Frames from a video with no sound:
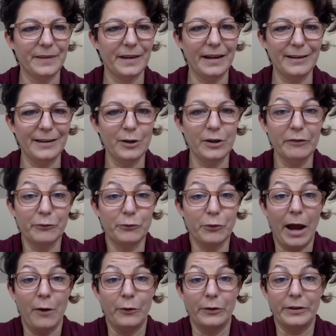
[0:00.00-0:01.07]
I could have
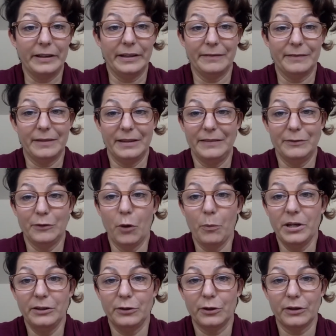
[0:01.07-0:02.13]
drowned, and
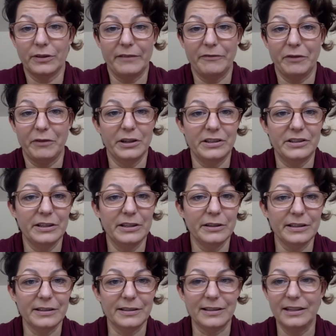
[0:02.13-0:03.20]
nobody took that very
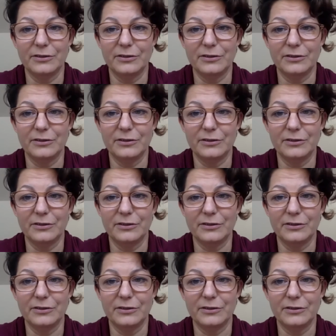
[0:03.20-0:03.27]
seriously.